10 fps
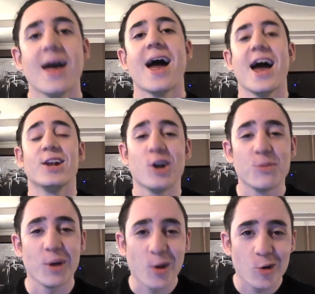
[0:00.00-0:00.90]
Hello my
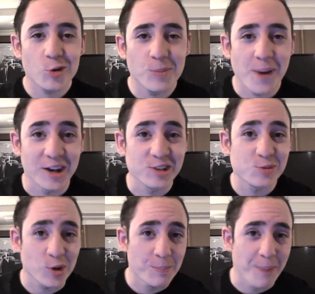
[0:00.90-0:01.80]
loyal companions,
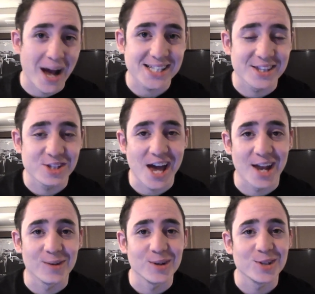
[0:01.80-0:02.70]
welcome back to the channel
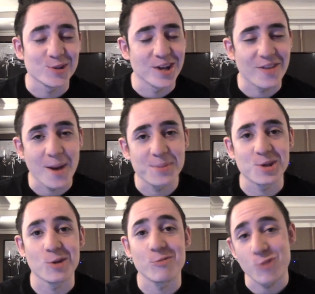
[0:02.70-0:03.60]
and to another episode
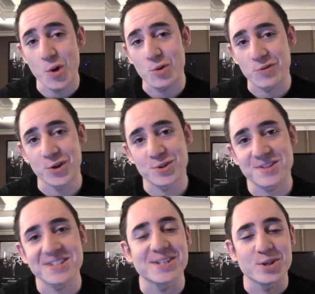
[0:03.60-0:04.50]
of Rogue Revealed, the
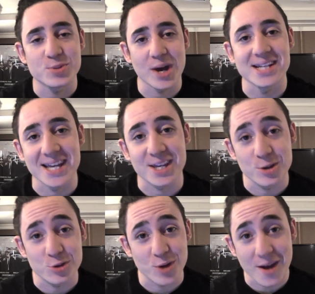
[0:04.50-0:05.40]
series where I take you
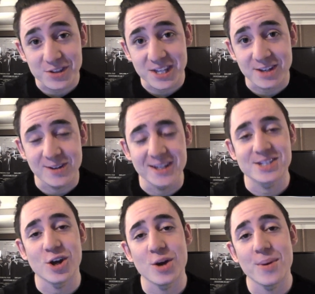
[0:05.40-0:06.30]
through everything you need to know
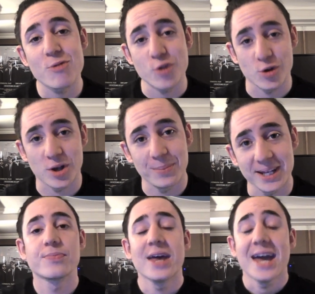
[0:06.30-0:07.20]
about Rogue Company.
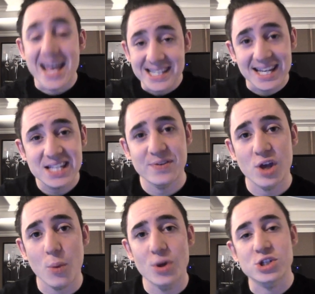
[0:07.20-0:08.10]
In today's video I
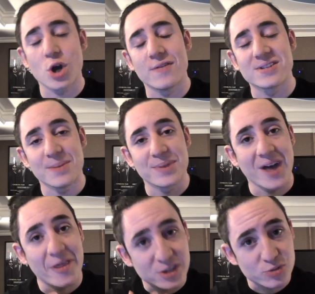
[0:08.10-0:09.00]
want to go over something that I
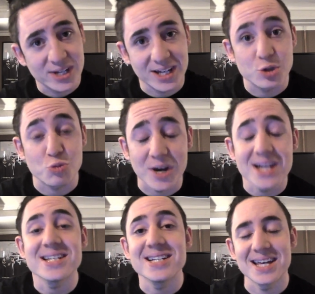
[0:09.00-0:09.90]
think is really
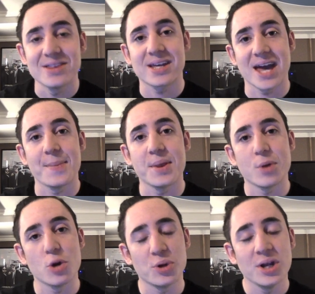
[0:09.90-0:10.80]
underrated in the game at the
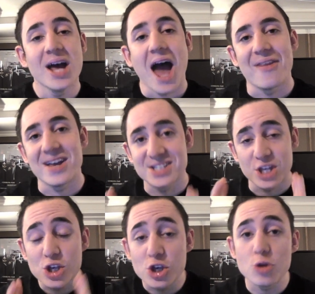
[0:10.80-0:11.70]
moment, and that is the
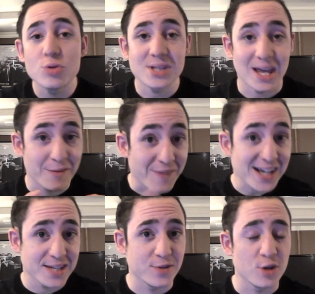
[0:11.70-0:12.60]
use and effective
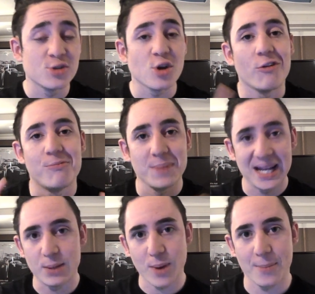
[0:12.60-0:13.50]
use of melee
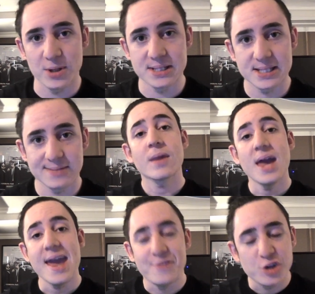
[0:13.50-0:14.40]
weapons.
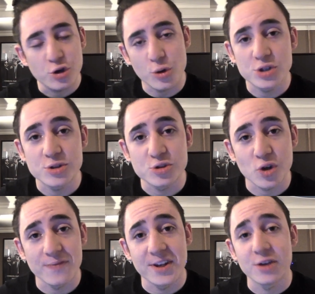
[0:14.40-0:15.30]
If you do go on to enjoy the
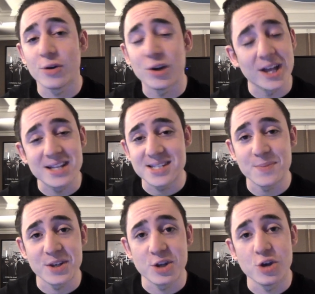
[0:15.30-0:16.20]
video or learn something
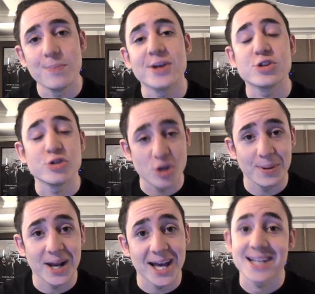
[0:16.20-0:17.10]
new, make sure you drop a
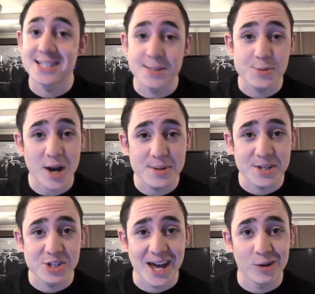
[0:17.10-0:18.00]
like and subscribe to the
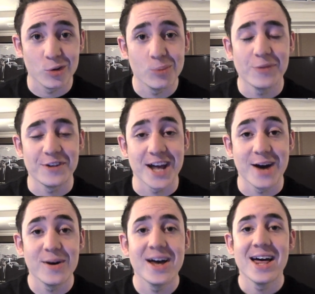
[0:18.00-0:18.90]
channel, but for now,
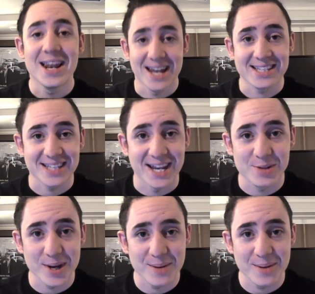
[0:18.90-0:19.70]
let's get into it.